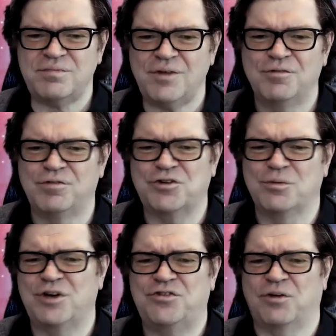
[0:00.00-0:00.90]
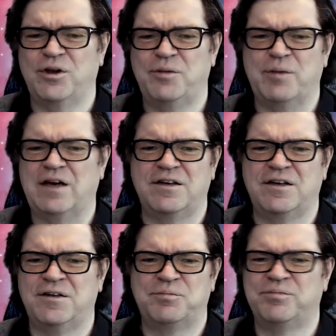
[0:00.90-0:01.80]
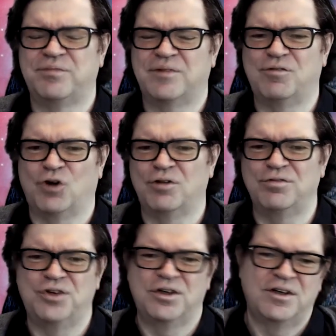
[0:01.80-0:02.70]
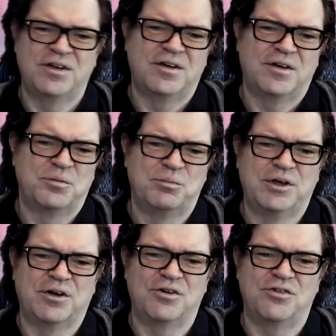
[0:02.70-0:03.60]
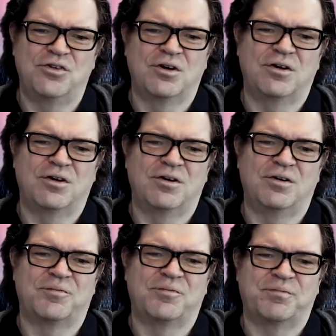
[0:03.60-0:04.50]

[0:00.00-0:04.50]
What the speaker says: vertebrates are really badly evolved because the